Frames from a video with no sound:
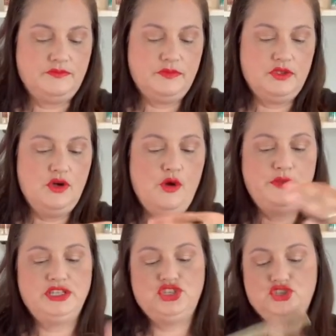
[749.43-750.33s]
comb
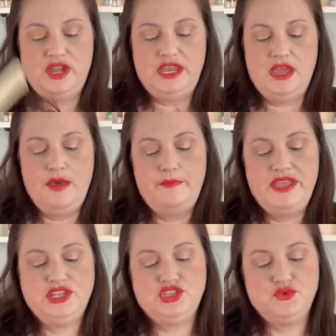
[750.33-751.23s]
it straight up,
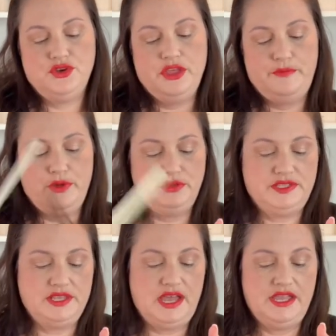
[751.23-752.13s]
make sure that both
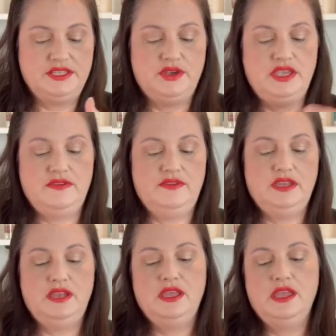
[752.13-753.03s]
sides are
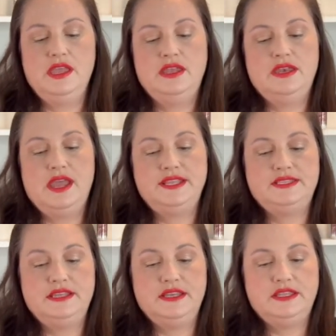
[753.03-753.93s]
even, nice
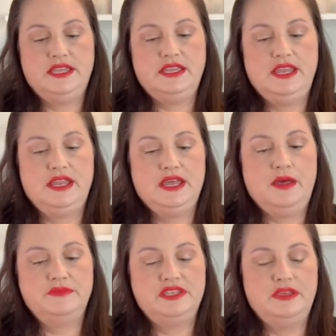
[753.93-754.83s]
and clean, and
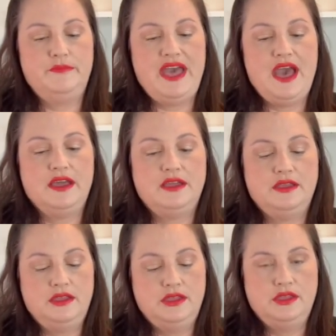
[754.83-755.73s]
come to the back.
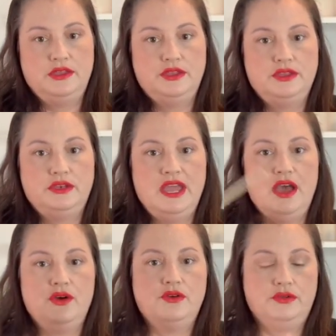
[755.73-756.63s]

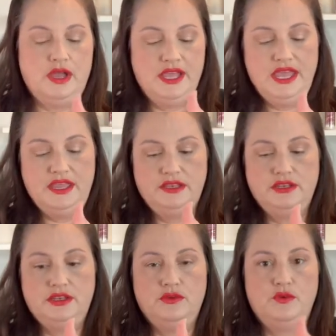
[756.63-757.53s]
Now, again,
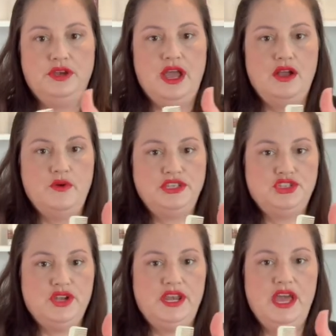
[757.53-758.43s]
we're not going
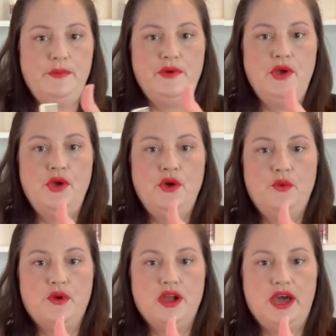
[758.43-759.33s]
straight up,
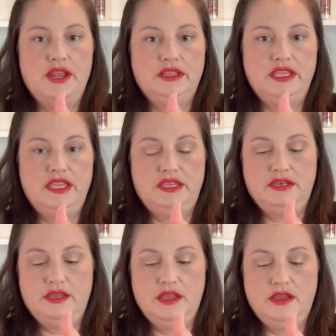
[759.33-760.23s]
we've got a
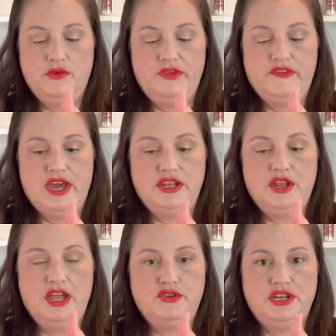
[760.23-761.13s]
lean. We've got a
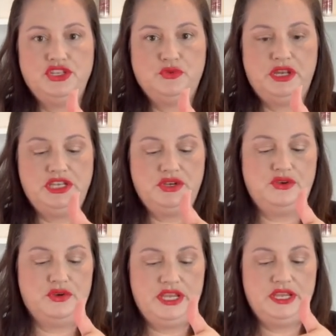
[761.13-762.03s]

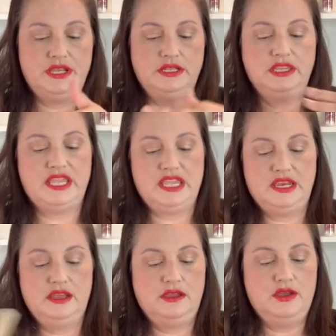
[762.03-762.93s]
120-degree
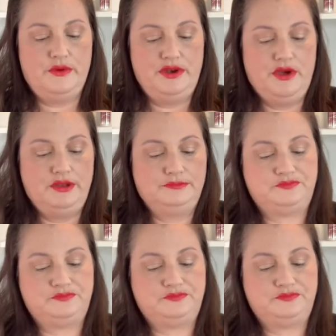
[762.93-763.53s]
lean going on.